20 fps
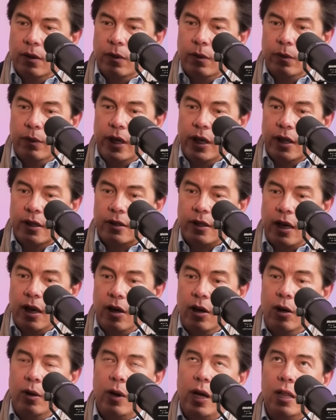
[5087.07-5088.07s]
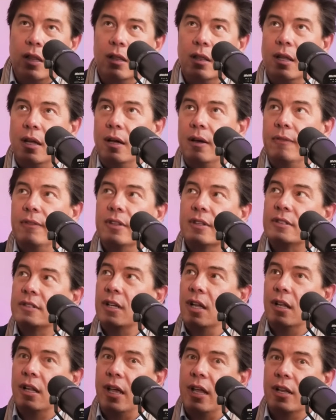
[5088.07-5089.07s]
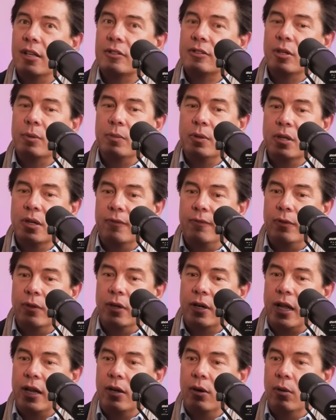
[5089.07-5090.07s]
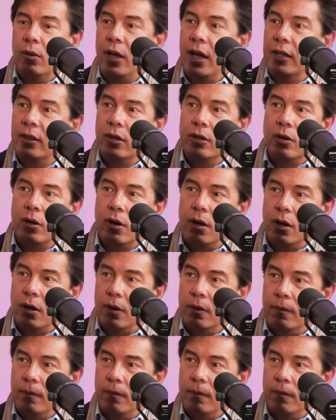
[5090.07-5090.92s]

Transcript: We could say, oh, I love the sunlight. It's so beautiful. And I don't like the dark.